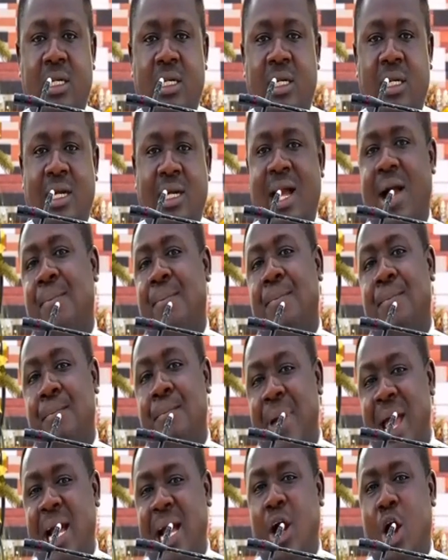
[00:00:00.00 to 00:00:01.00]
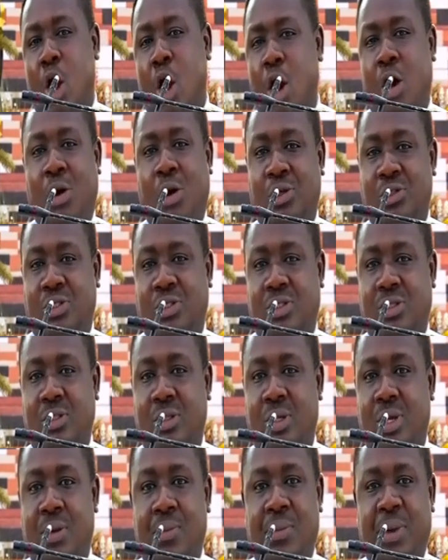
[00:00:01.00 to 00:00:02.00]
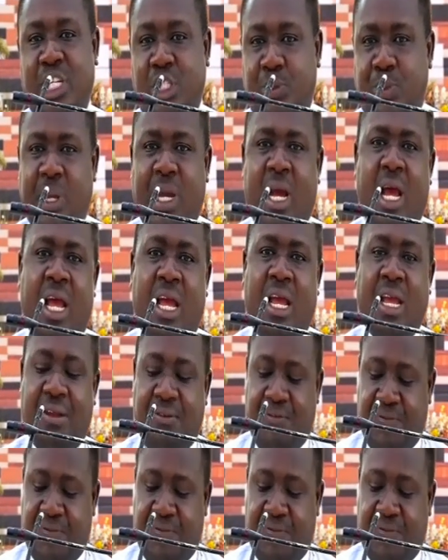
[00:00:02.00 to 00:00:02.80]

can make us misbehave.